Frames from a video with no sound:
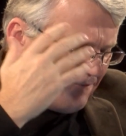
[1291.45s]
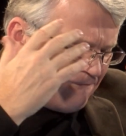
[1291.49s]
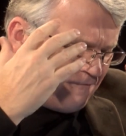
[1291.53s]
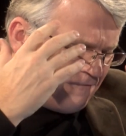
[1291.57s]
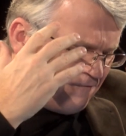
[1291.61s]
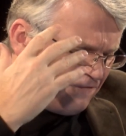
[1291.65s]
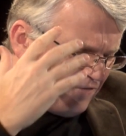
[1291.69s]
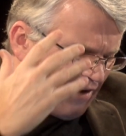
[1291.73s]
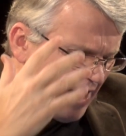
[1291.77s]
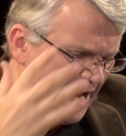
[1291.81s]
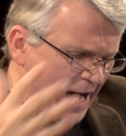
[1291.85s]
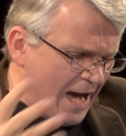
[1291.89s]

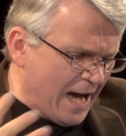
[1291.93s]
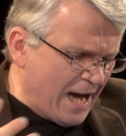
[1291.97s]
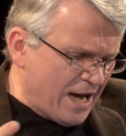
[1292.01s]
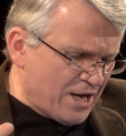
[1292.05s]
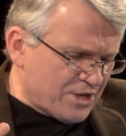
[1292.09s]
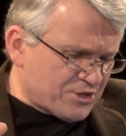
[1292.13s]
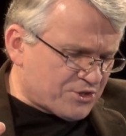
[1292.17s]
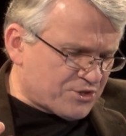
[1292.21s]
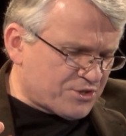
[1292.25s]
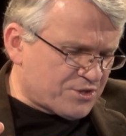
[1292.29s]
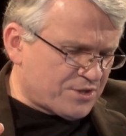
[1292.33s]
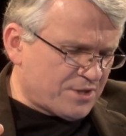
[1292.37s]

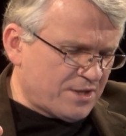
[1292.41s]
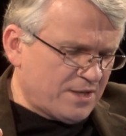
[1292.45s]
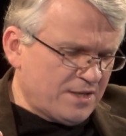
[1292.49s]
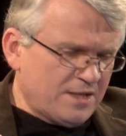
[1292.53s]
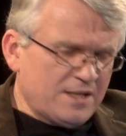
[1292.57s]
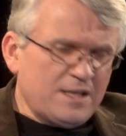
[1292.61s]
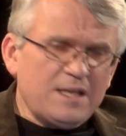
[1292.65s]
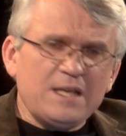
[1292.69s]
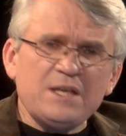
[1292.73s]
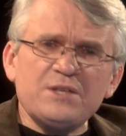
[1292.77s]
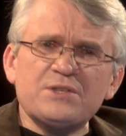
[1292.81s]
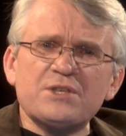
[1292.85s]
vast
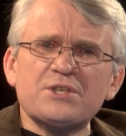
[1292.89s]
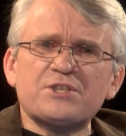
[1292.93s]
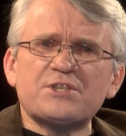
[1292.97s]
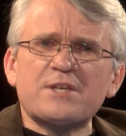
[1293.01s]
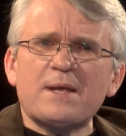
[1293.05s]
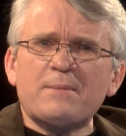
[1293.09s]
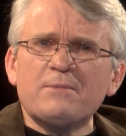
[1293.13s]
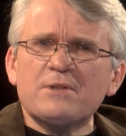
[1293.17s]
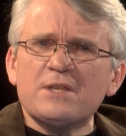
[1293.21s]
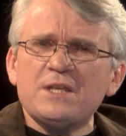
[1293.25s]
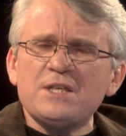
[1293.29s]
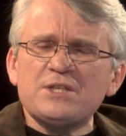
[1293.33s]
is the
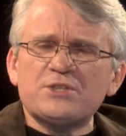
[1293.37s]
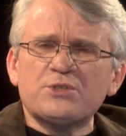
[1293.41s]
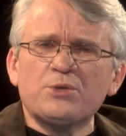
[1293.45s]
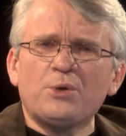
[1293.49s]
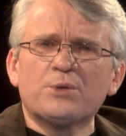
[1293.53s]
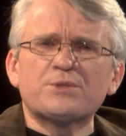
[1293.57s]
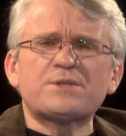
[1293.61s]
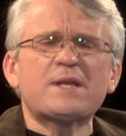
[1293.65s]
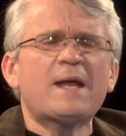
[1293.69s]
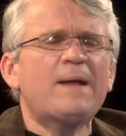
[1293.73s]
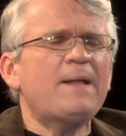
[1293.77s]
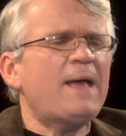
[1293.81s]
sum of these
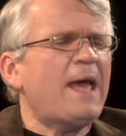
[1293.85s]
thoughts?